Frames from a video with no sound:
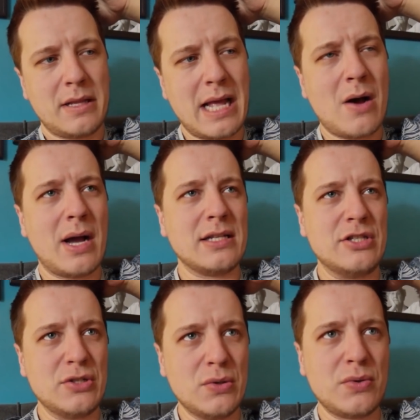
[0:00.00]
Now I
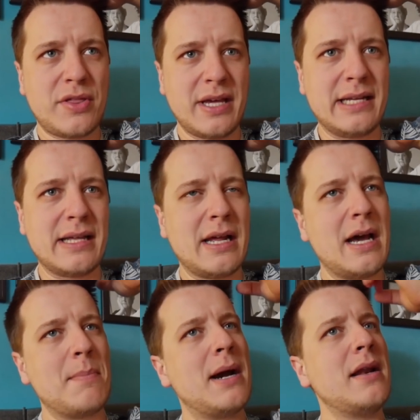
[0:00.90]
do think that
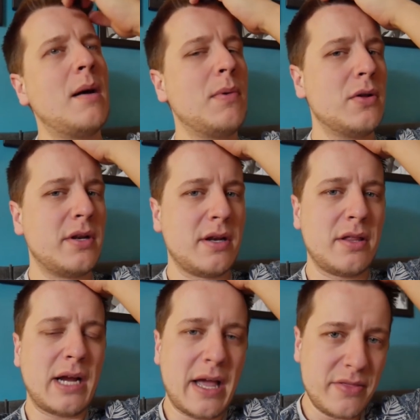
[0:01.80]
I might upload
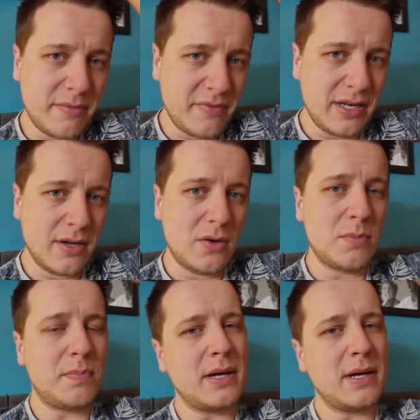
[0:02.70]
another Anthem video,